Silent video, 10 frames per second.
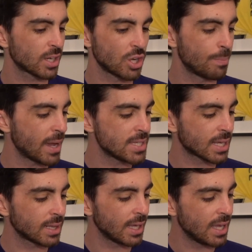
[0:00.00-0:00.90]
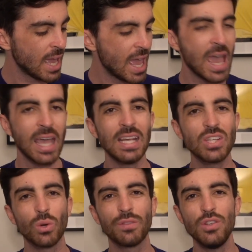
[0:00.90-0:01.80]
So basically, any
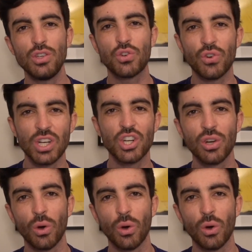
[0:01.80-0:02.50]
sort of nutrition